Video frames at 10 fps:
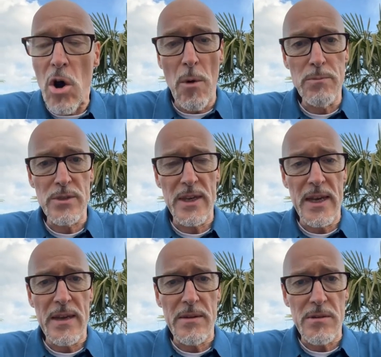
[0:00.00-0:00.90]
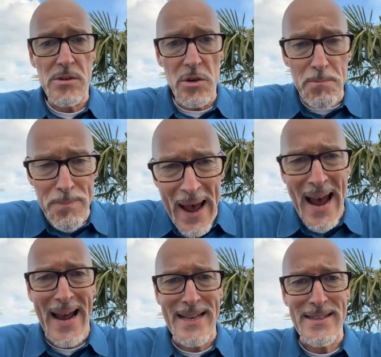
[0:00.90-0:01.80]
comes to
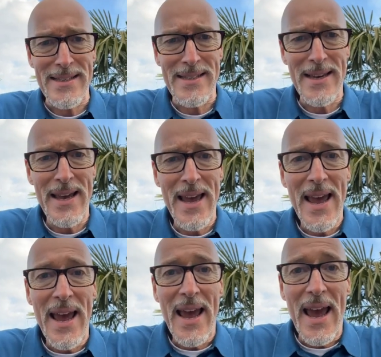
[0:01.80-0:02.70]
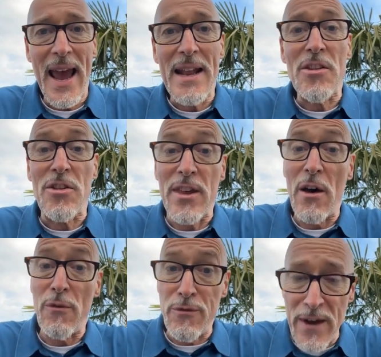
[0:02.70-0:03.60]
pass and
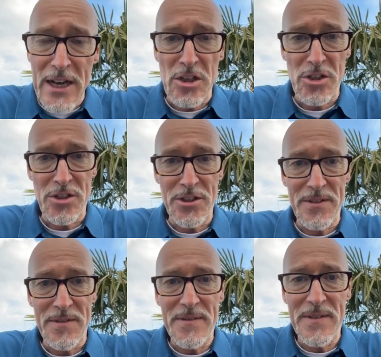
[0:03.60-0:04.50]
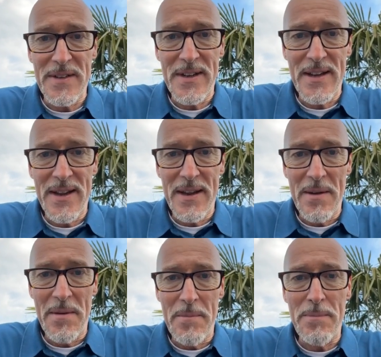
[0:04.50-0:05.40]
salvation
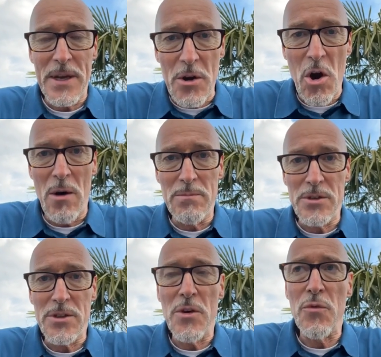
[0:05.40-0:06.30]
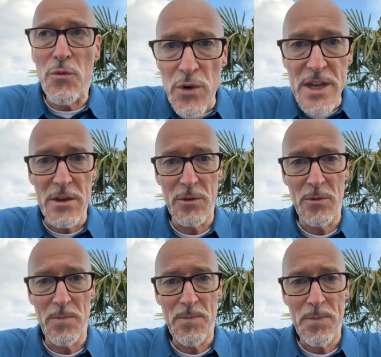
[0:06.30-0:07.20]
becomes
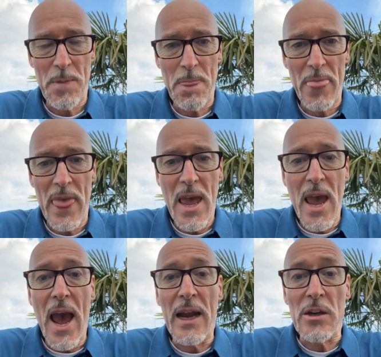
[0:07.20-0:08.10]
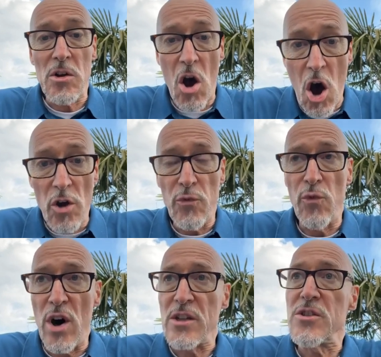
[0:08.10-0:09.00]
real. And God
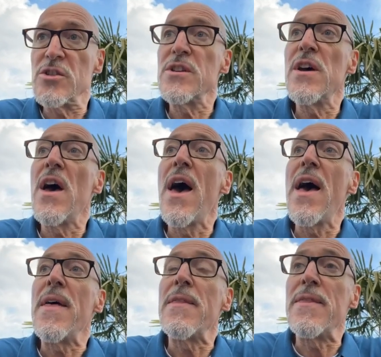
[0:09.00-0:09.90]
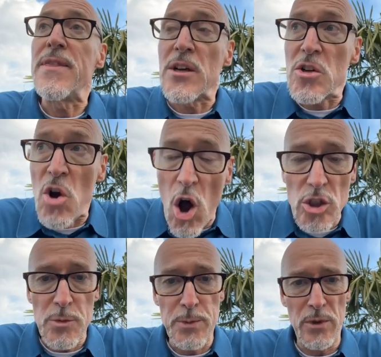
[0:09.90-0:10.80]
wants the
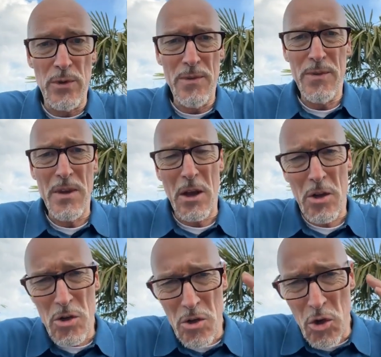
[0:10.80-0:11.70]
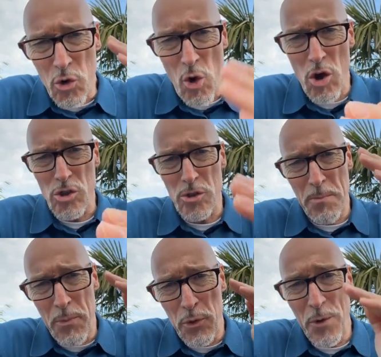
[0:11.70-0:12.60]
gospel, the
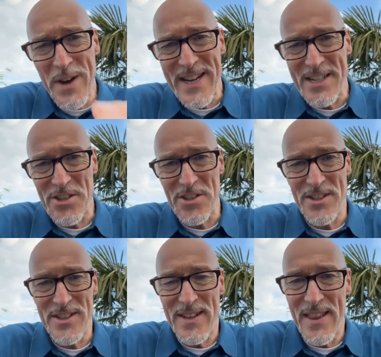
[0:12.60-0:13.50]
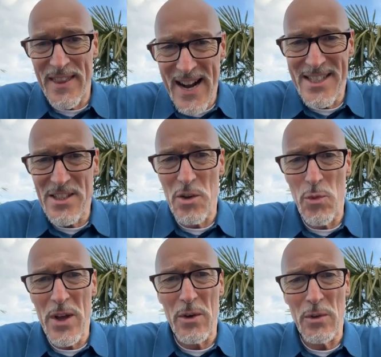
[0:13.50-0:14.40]
cross preached. That's
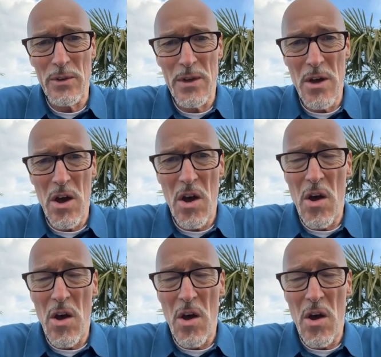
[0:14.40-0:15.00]
the will.